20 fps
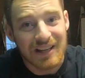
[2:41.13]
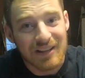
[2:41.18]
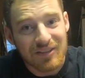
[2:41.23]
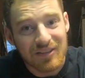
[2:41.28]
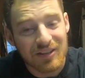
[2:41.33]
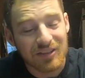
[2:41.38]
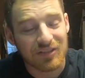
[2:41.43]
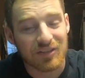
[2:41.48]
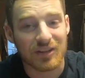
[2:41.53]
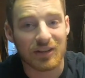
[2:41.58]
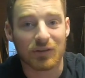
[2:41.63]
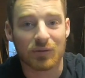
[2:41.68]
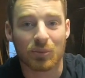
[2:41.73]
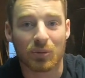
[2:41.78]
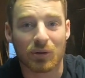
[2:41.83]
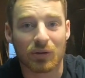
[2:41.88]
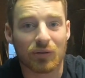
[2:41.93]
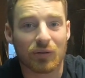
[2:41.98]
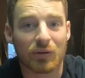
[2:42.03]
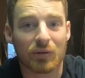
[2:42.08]
these things
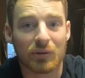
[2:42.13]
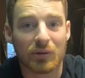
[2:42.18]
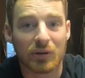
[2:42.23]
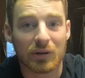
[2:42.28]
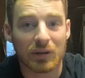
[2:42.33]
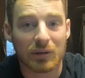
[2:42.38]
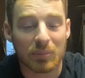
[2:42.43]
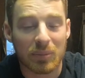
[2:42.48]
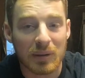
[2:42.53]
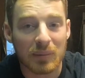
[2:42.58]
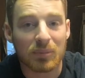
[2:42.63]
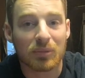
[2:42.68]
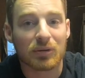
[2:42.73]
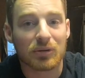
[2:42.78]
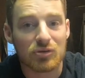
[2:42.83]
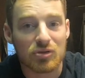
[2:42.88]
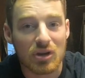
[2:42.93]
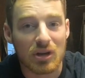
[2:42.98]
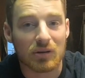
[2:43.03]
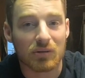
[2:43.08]
weren't so good. People
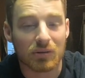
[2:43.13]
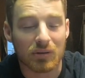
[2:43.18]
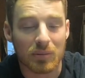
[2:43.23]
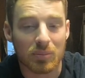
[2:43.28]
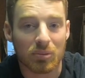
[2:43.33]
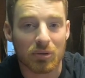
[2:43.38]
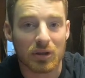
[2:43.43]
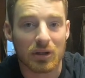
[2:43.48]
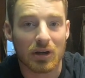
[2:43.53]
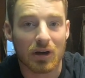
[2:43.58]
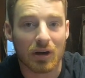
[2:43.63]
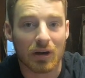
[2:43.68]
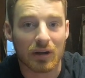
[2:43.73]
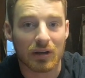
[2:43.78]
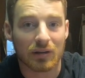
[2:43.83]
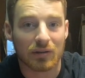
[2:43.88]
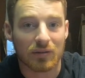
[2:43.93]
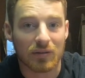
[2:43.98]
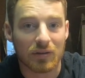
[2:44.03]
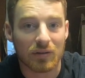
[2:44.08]
are generally pretty
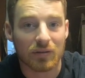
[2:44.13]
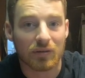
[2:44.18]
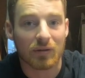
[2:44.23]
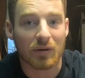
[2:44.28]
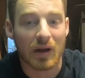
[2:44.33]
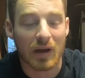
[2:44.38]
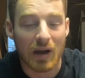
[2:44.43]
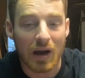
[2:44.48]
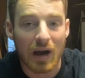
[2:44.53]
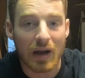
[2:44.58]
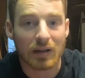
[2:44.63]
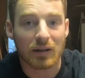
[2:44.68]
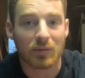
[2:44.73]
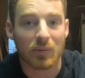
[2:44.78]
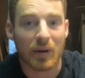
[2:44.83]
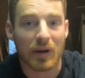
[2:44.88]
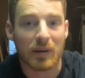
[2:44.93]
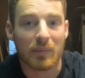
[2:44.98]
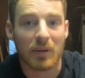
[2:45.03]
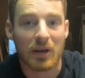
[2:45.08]
honest, and so I highly
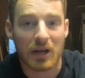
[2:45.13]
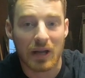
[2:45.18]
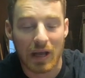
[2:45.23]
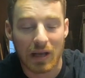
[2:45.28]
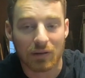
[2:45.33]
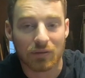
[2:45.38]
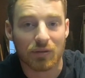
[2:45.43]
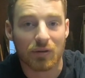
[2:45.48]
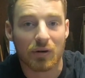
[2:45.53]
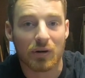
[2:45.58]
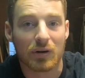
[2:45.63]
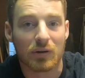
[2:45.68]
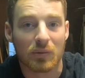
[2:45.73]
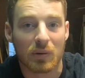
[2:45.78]
recommend ask the hard